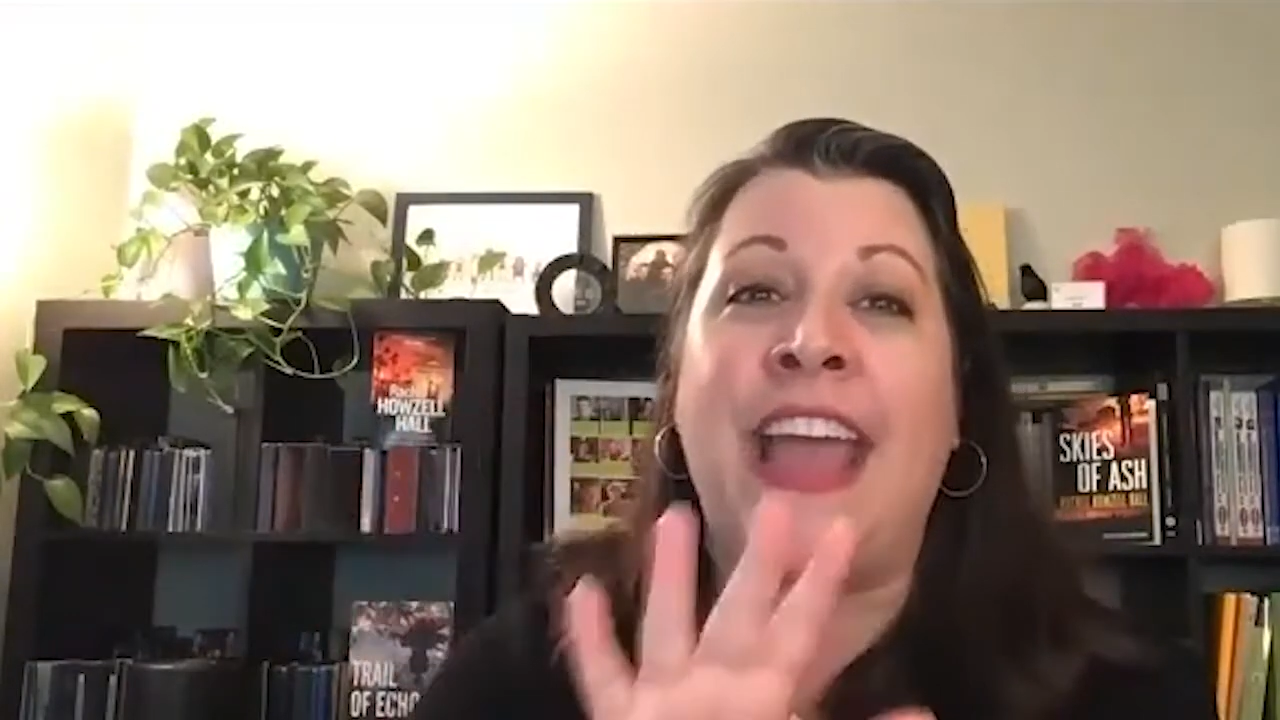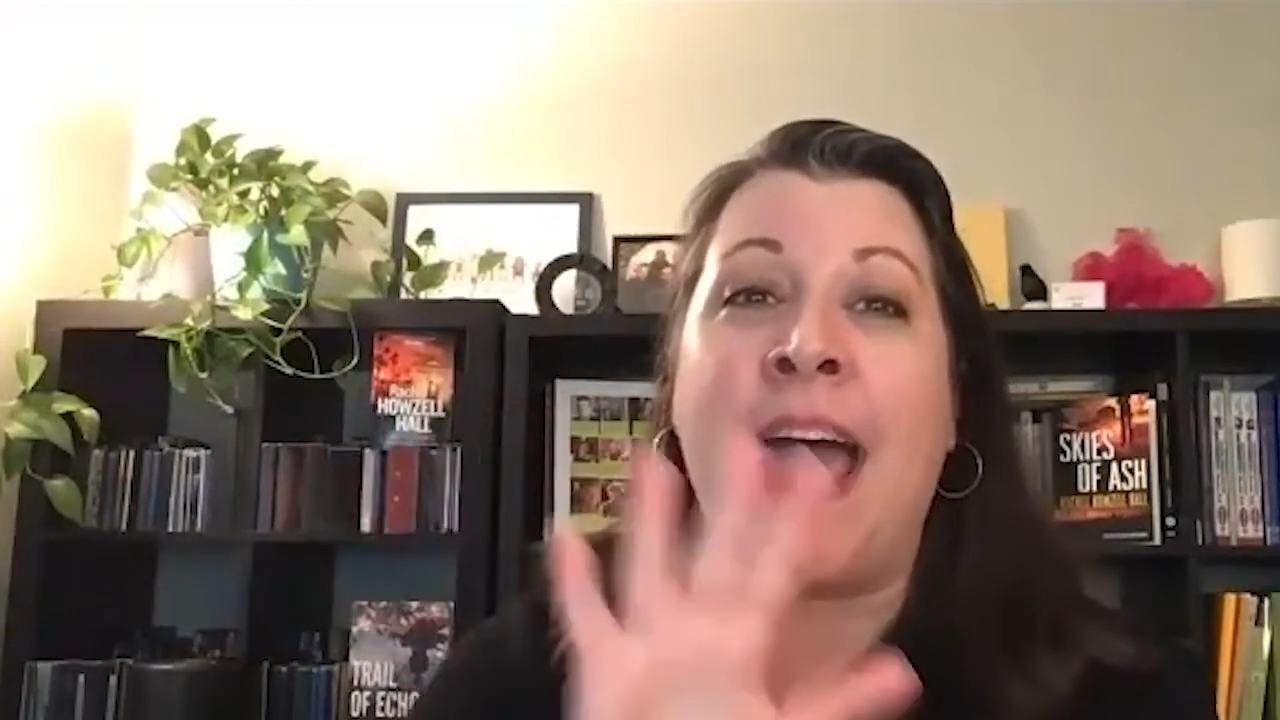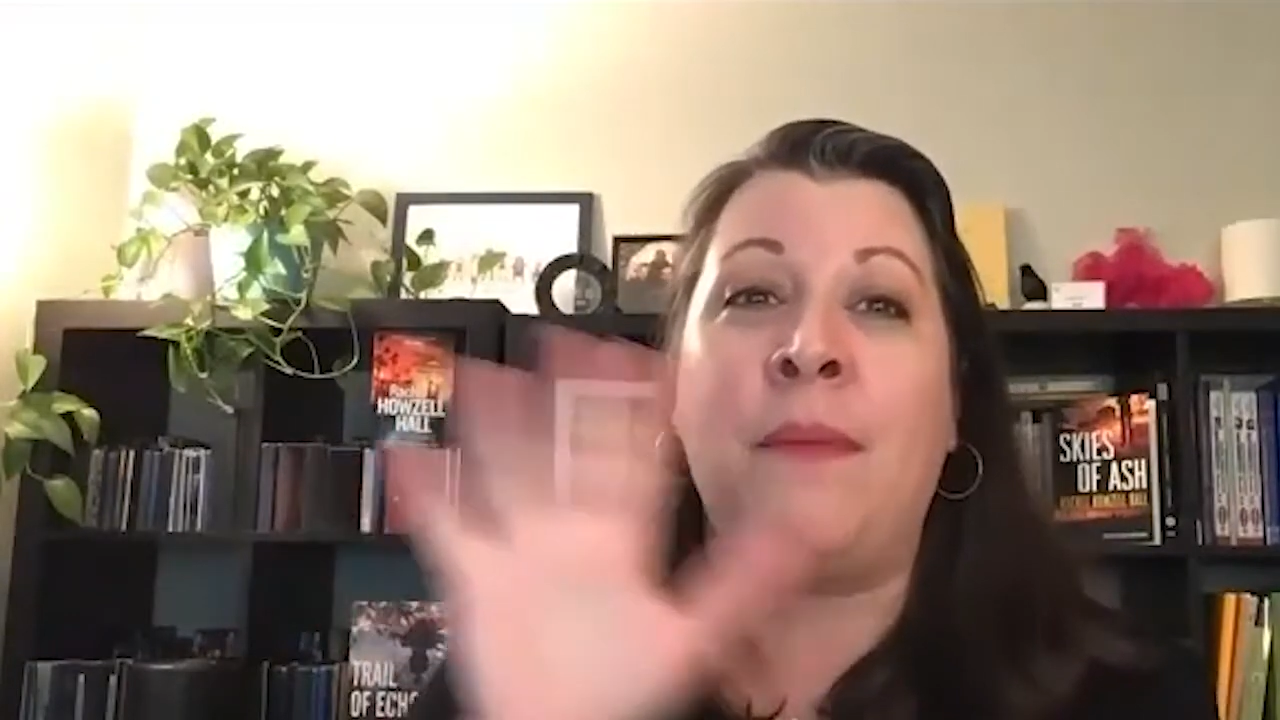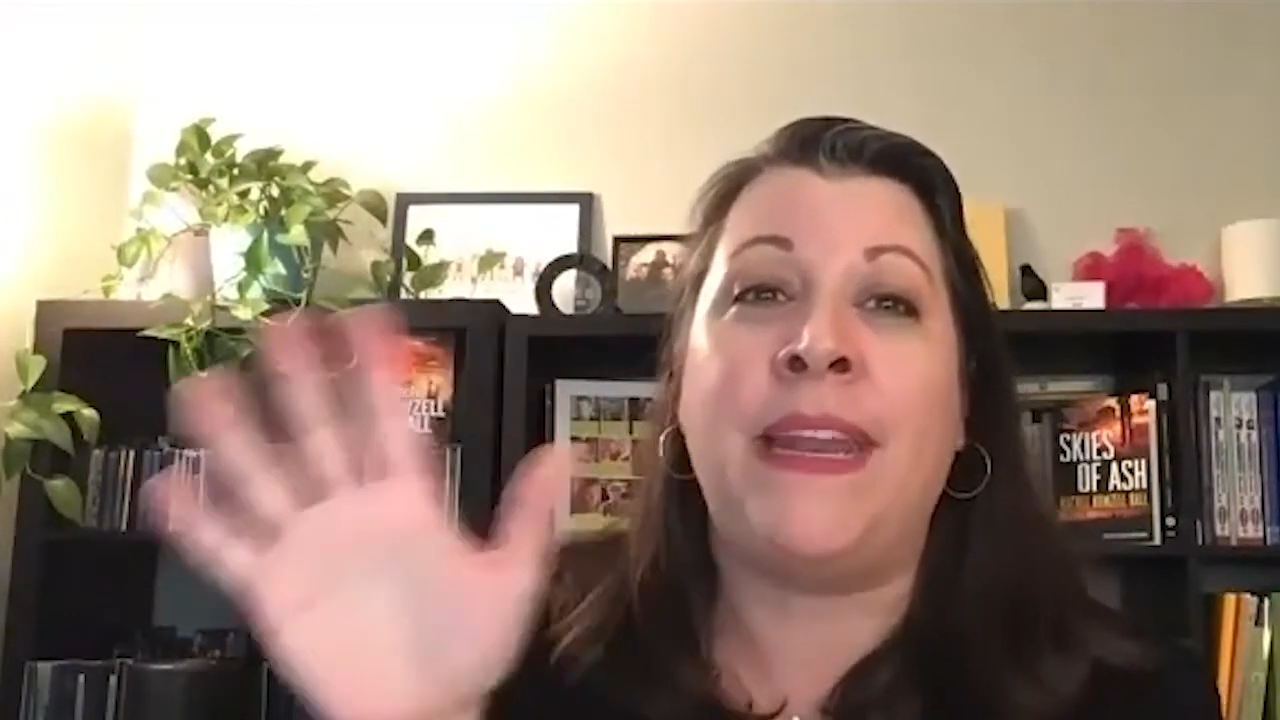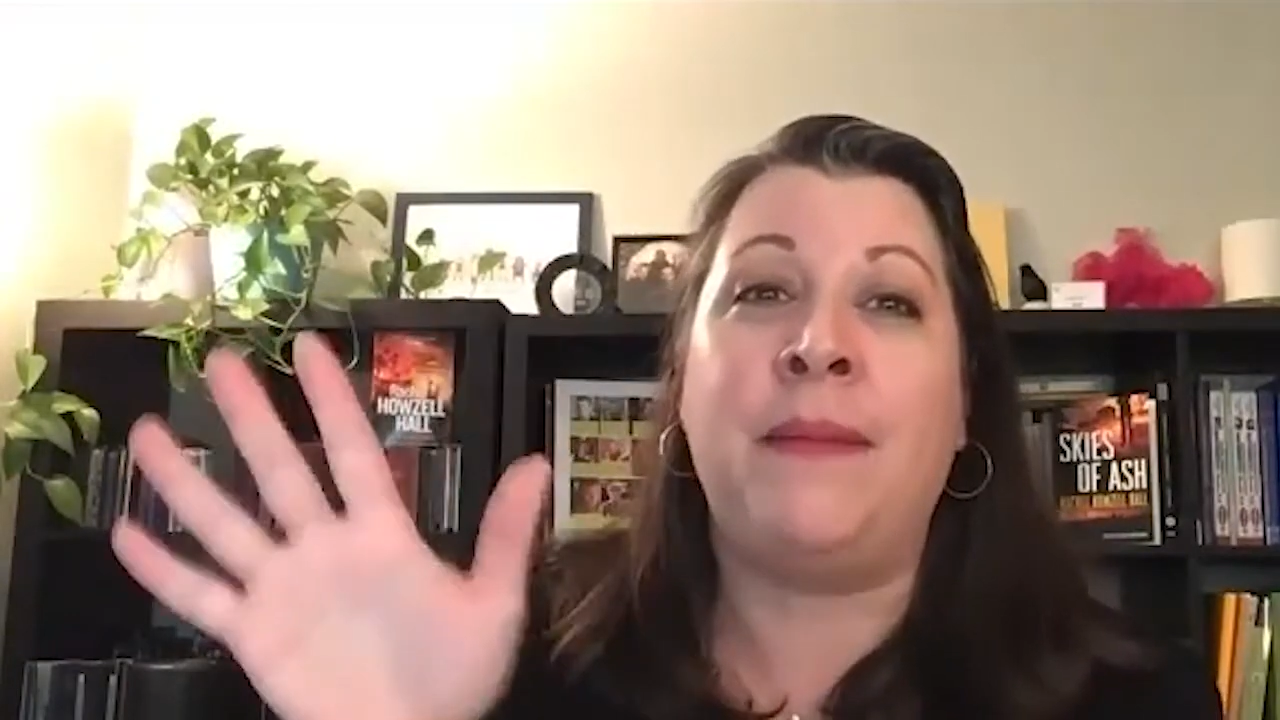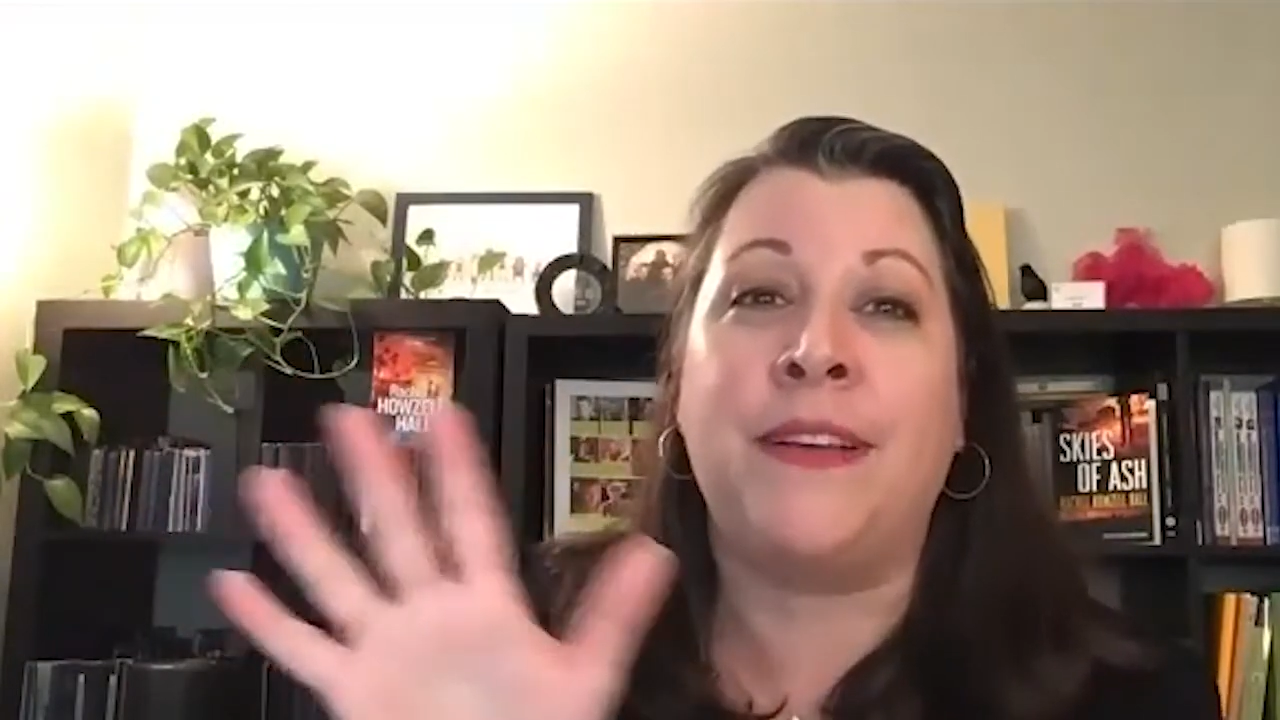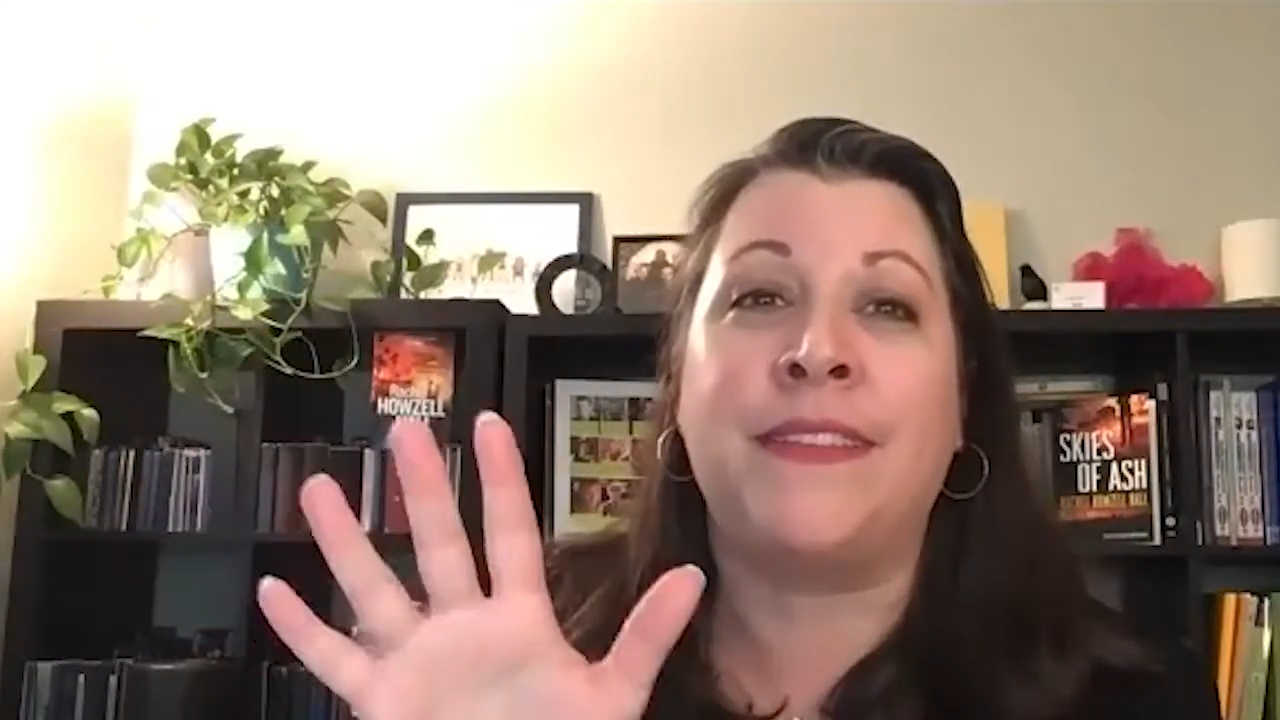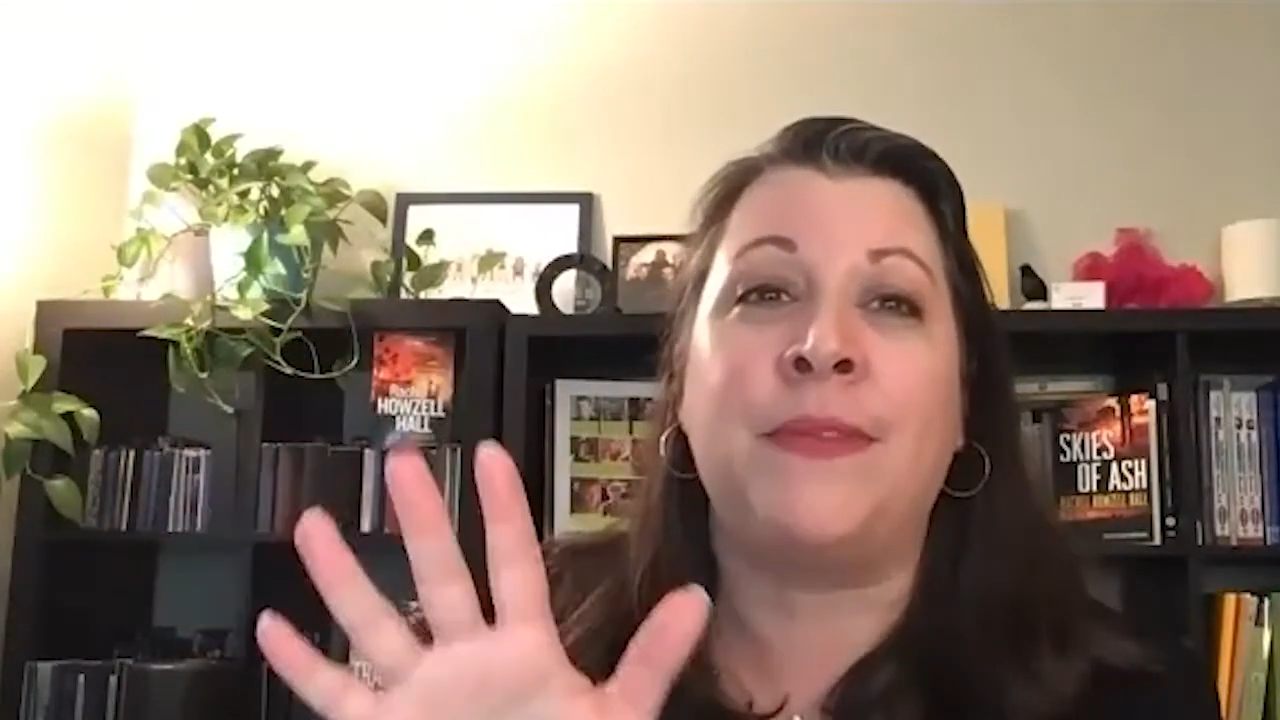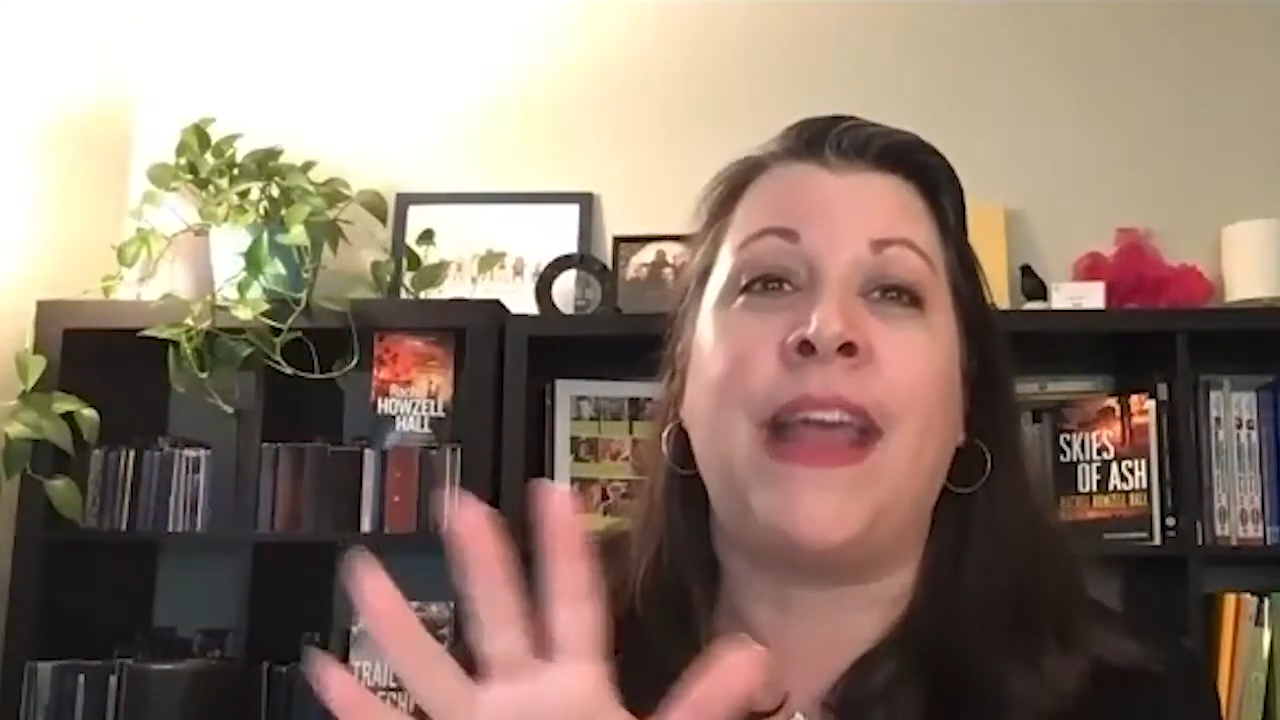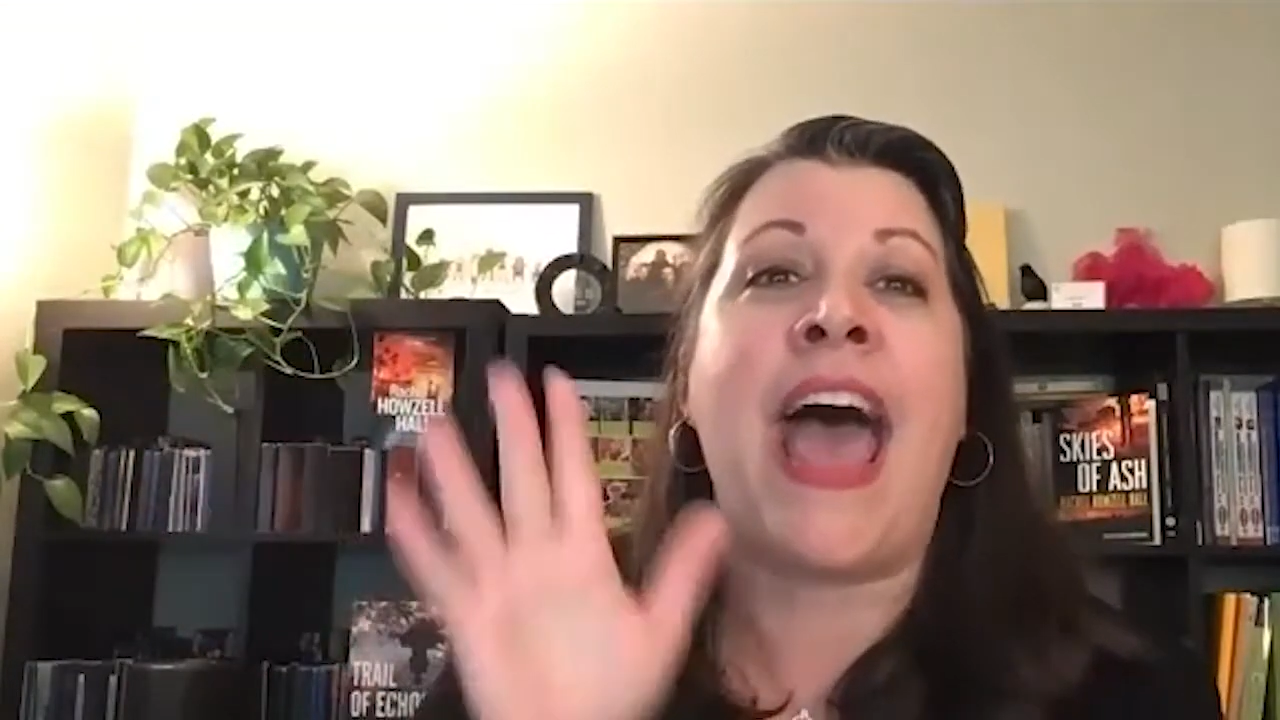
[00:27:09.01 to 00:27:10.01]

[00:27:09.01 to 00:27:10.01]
how many books